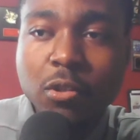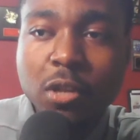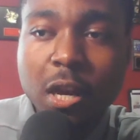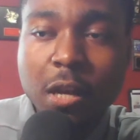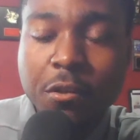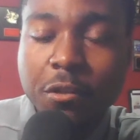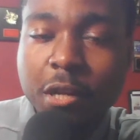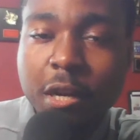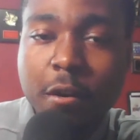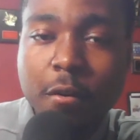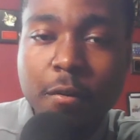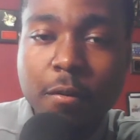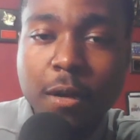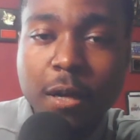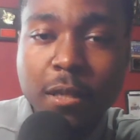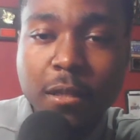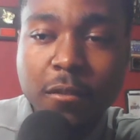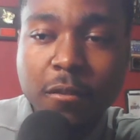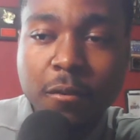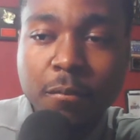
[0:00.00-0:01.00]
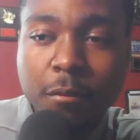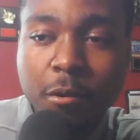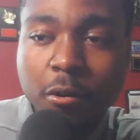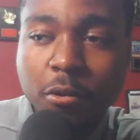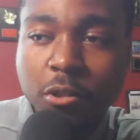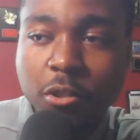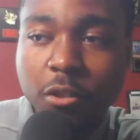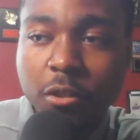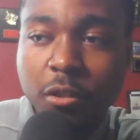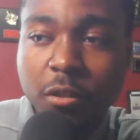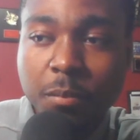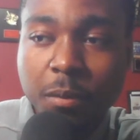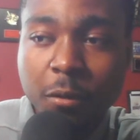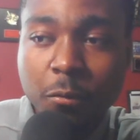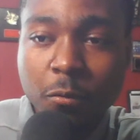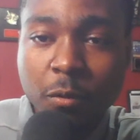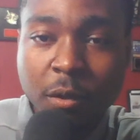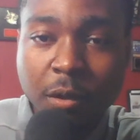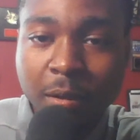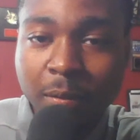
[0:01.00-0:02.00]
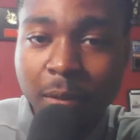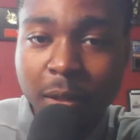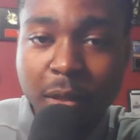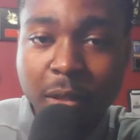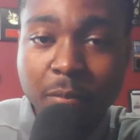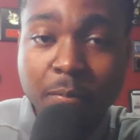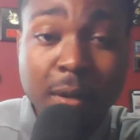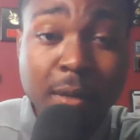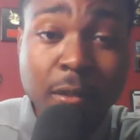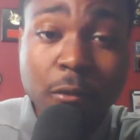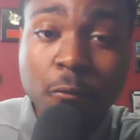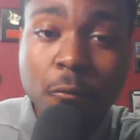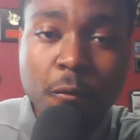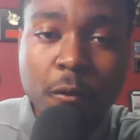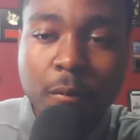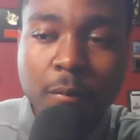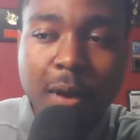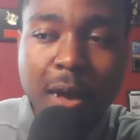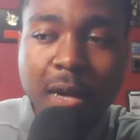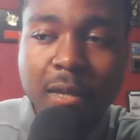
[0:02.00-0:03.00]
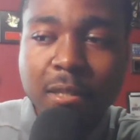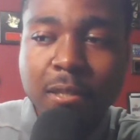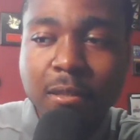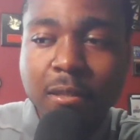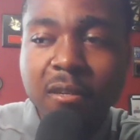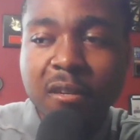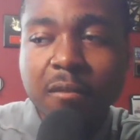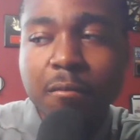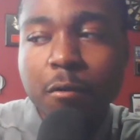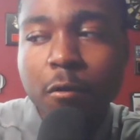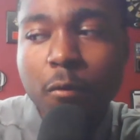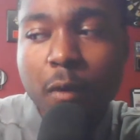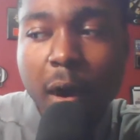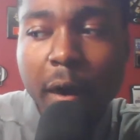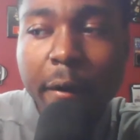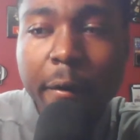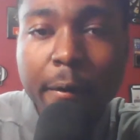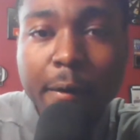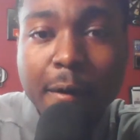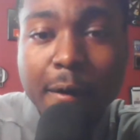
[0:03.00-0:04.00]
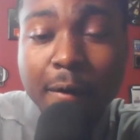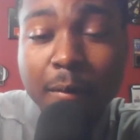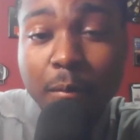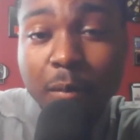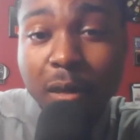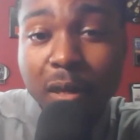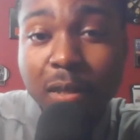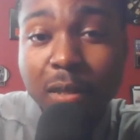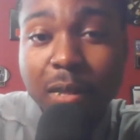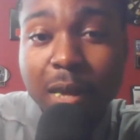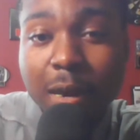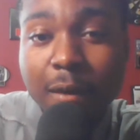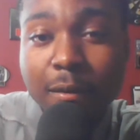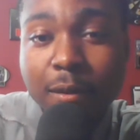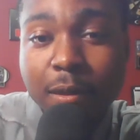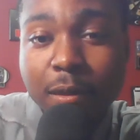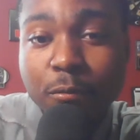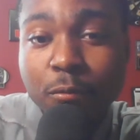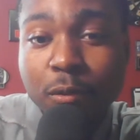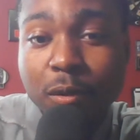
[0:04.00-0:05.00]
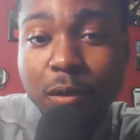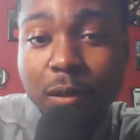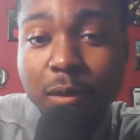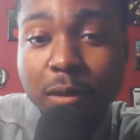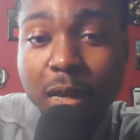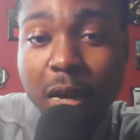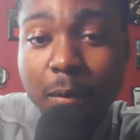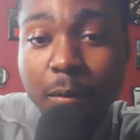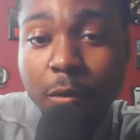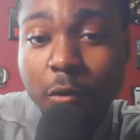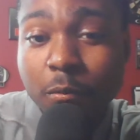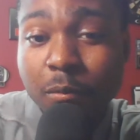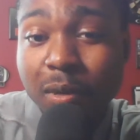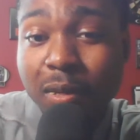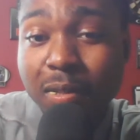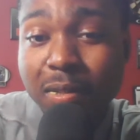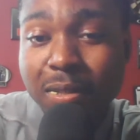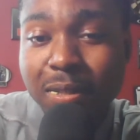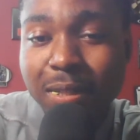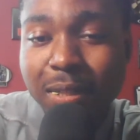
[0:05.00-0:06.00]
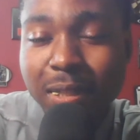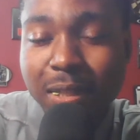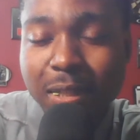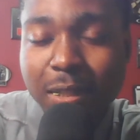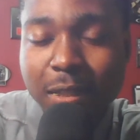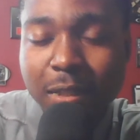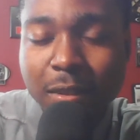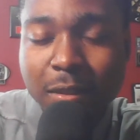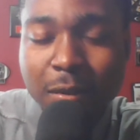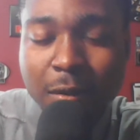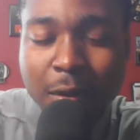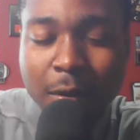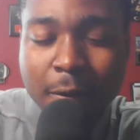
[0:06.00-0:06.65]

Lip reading: Josh Allen has emerged to be one of the league's best quarterbacks. It took him a while, but he's one of the top QBs in the league.